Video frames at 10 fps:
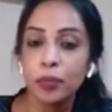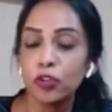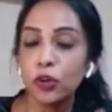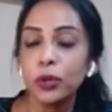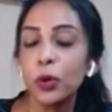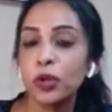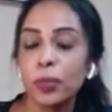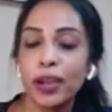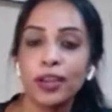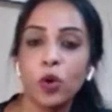before you go to
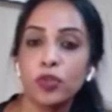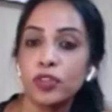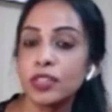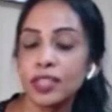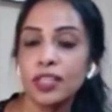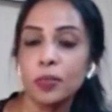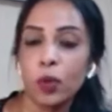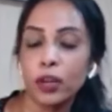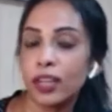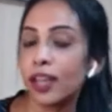bed or first thing in the
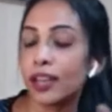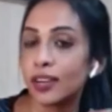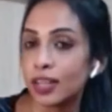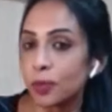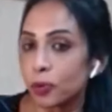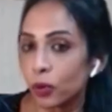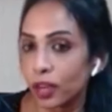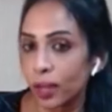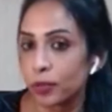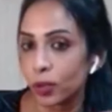morning and
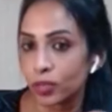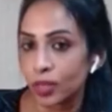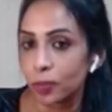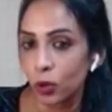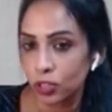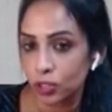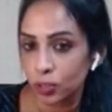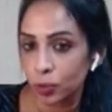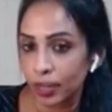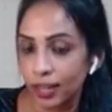reprogram your
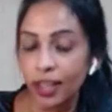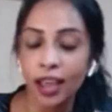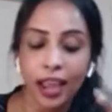subconscious mind